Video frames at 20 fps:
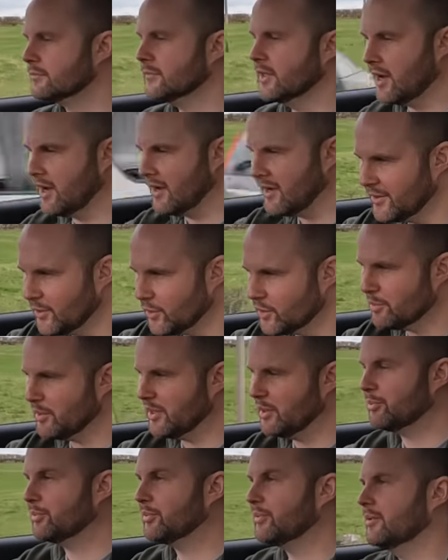Oh, another
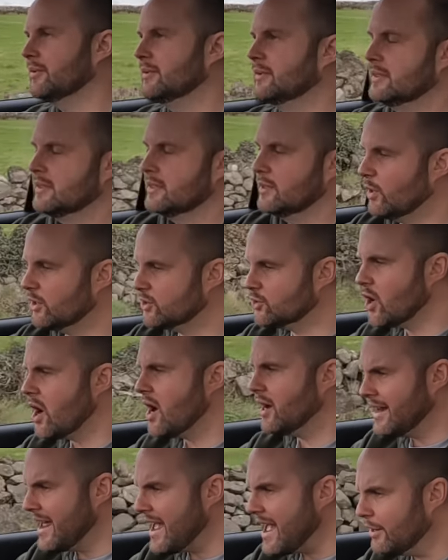beep. What's
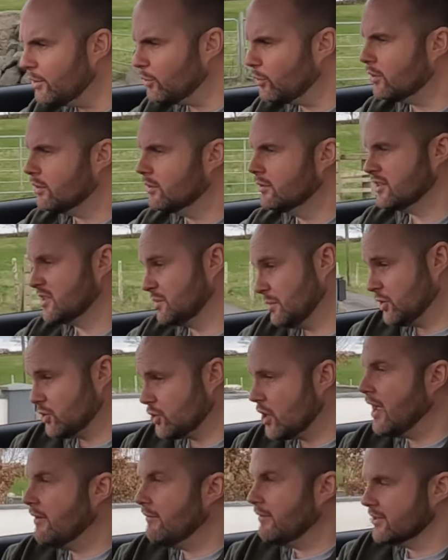wrong now? Is it my
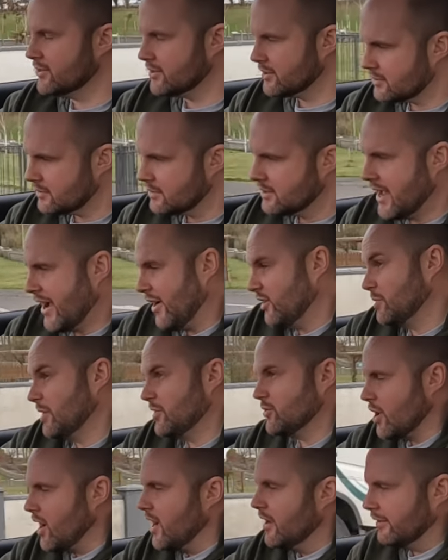driving? Is it? How's my
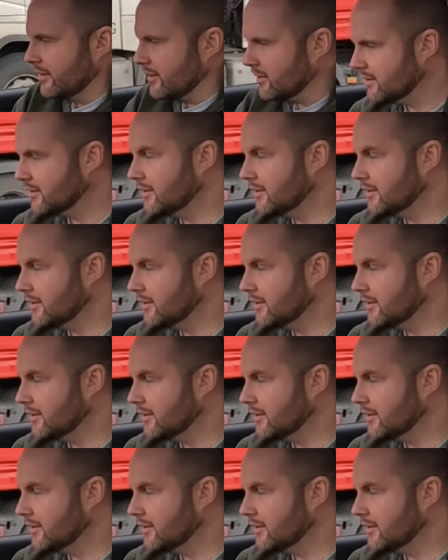driving?